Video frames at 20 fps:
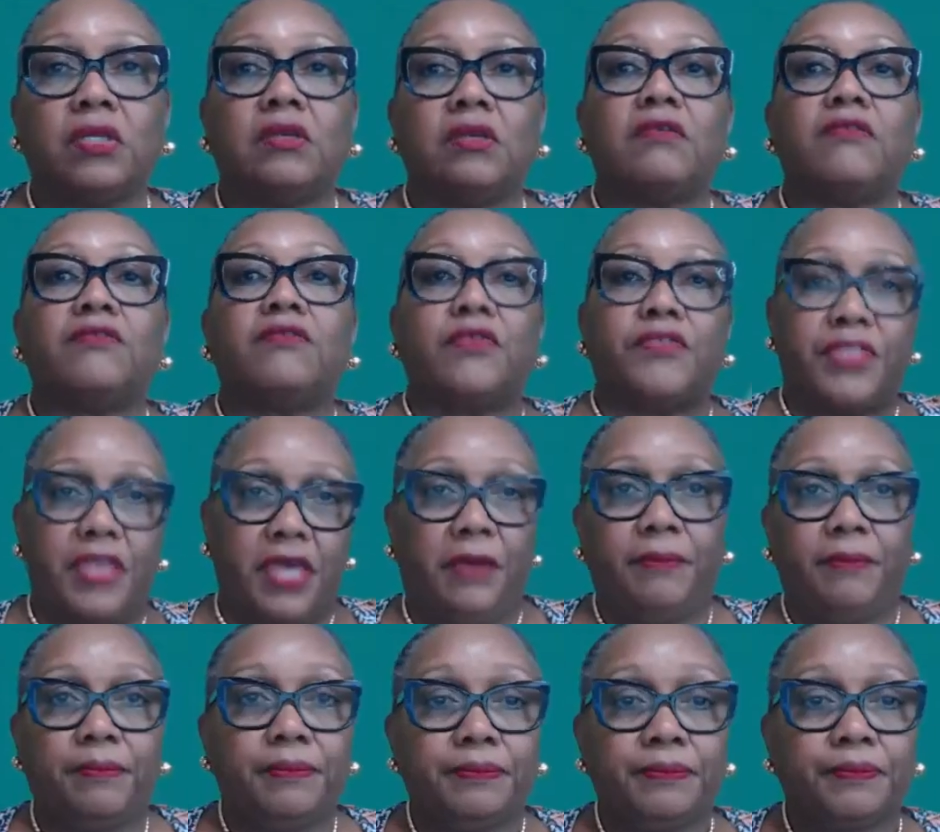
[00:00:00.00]
for
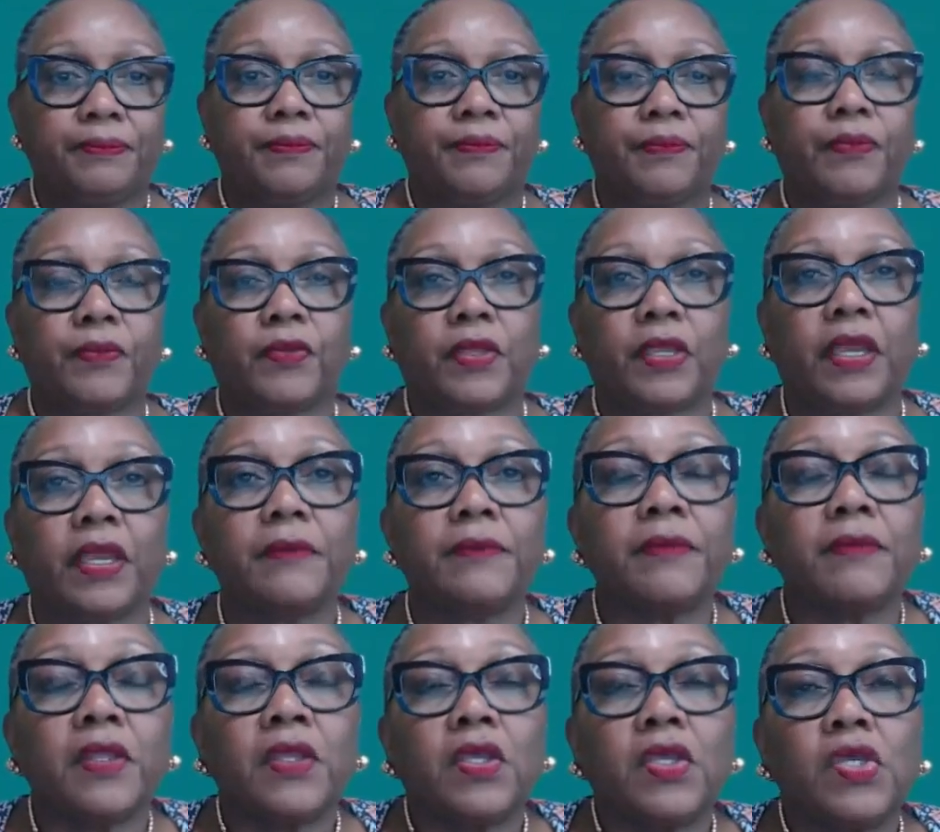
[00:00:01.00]
them. Okay,
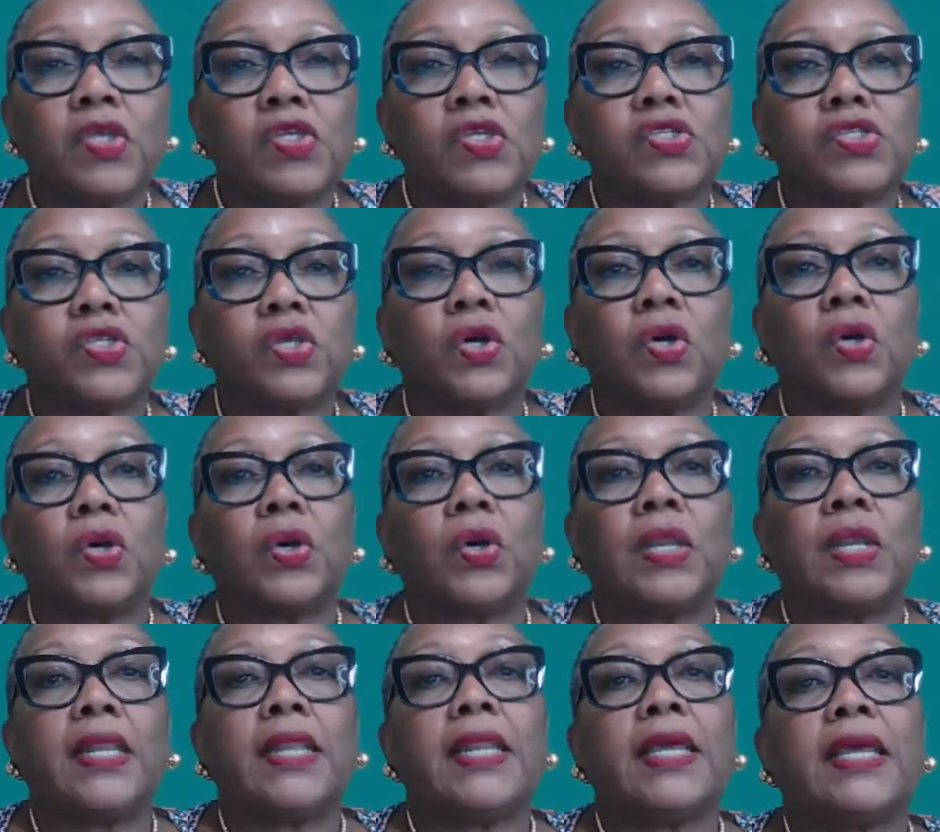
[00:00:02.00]
so
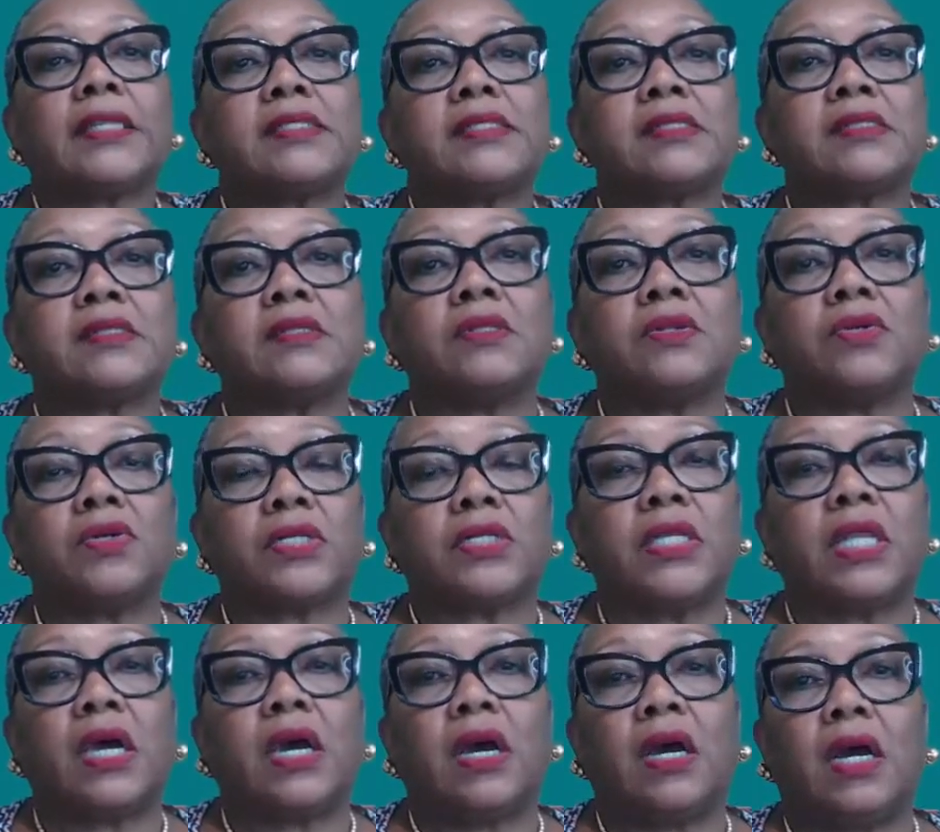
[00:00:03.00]
let's look
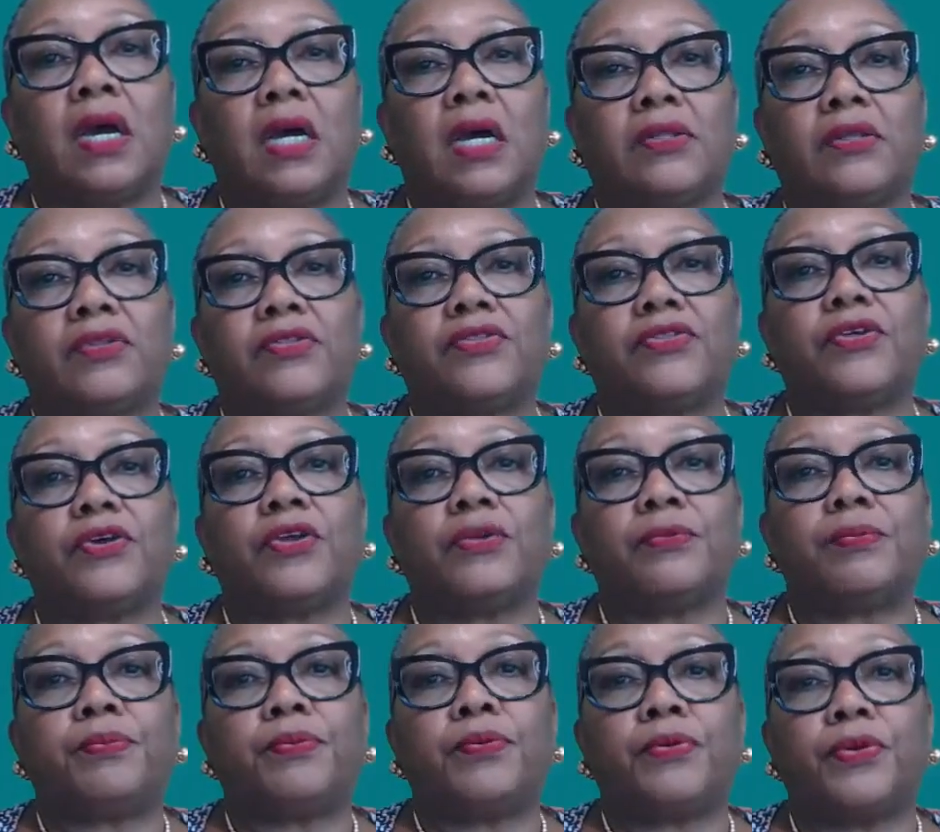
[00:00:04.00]
now at the
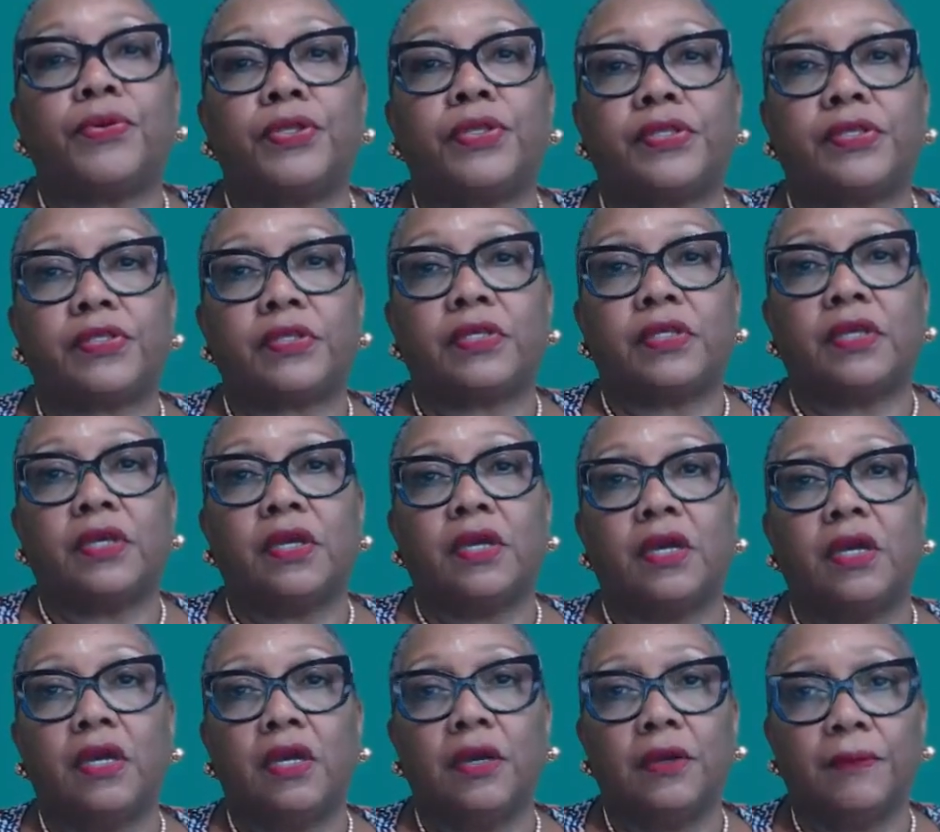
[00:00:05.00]
third point
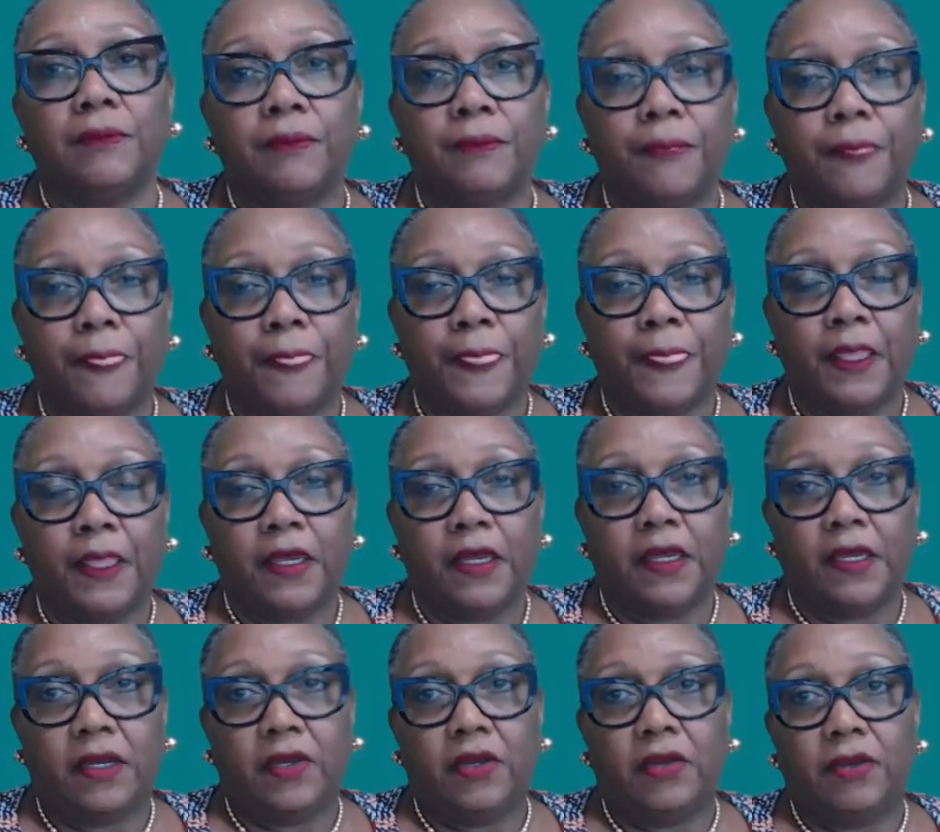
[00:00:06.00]

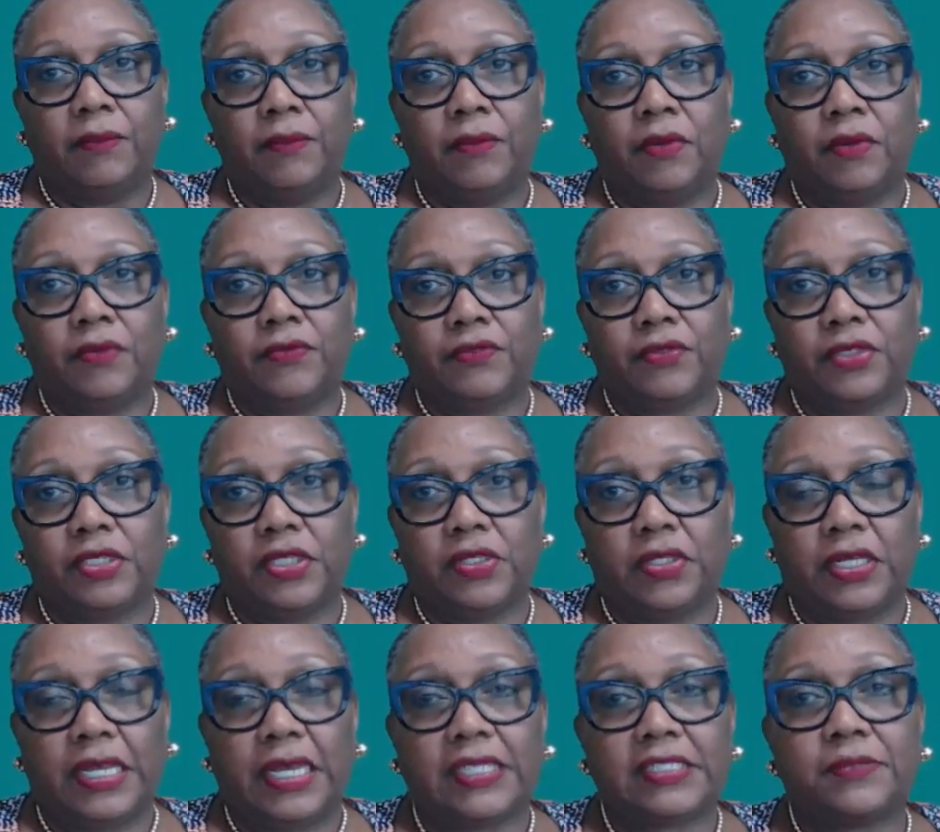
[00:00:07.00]
of today, the
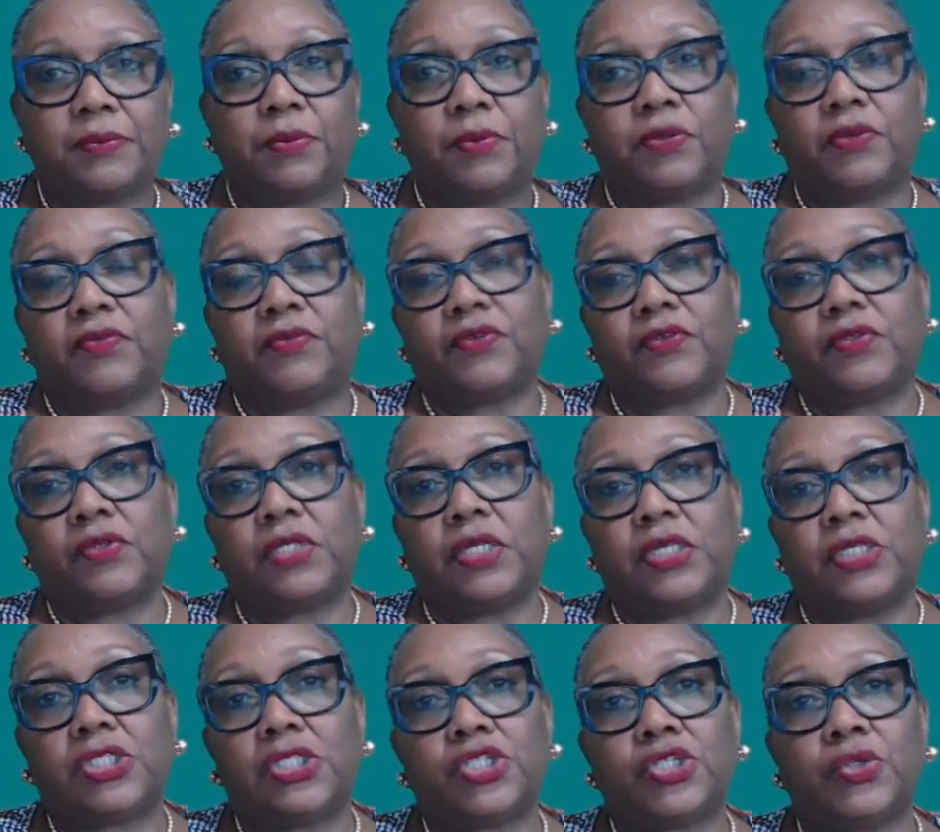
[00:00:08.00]
last point for
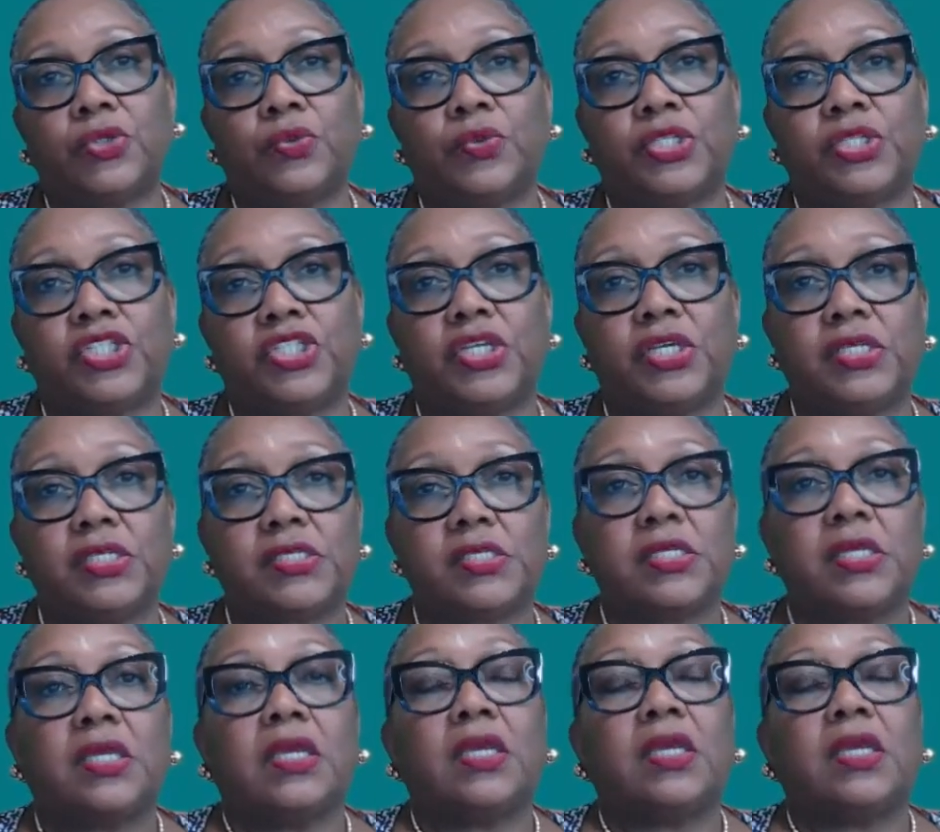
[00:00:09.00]
today's show, which is